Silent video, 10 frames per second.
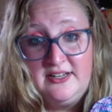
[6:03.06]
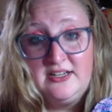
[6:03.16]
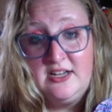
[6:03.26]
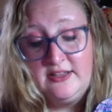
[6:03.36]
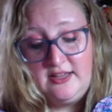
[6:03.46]
to
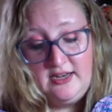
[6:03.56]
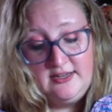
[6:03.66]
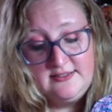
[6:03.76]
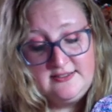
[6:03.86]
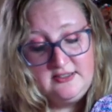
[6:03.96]
cut that
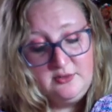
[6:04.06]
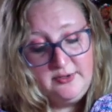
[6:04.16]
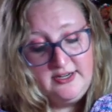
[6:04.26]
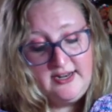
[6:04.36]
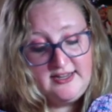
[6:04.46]
end still, but
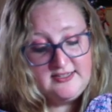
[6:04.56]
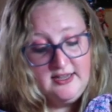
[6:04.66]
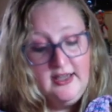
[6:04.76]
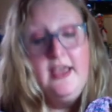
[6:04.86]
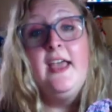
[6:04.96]

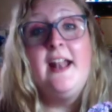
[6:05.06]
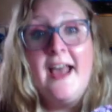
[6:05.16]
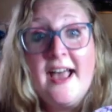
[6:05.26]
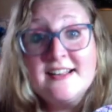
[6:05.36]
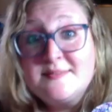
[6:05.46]
it
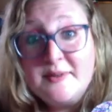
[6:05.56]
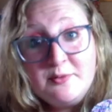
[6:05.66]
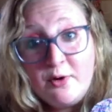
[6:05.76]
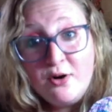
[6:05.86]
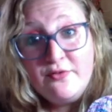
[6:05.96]
has been
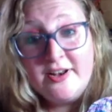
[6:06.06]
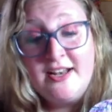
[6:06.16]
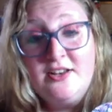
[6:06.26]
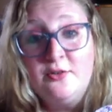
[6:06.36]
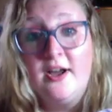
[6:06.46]
woven
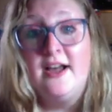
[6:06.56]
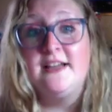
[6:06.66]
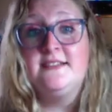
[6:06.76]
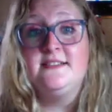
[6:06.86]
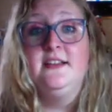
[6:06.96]
in, you
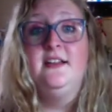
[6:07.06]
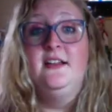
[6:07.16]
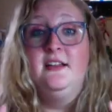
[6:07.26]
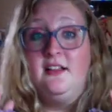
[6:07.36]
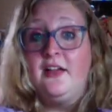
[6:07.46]
guys.
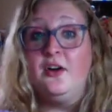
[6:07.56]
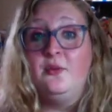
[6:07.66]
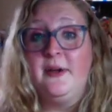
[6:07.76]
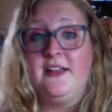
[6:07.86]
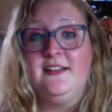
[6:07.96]
Like, oh
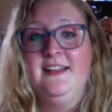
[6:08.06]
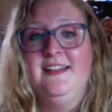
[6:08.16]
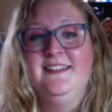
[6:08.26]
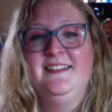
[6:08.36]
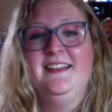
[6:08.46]
my goodness.
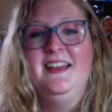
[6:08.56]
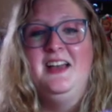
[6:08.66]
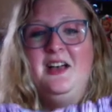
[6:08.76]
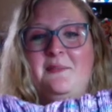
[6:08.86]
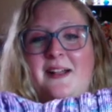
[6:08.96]

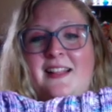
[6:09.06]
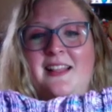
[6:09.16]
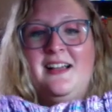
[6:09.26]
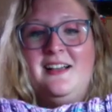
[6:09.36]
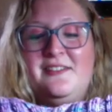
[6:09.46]
But I
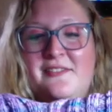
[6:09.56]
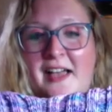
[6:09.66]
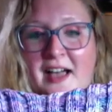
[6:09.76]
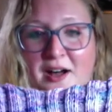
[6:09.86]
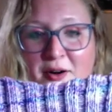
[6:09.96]
love
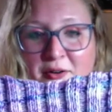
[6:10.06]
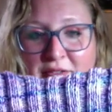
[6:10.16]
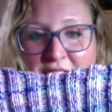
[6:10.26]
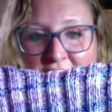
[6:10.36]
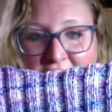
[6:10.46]
how the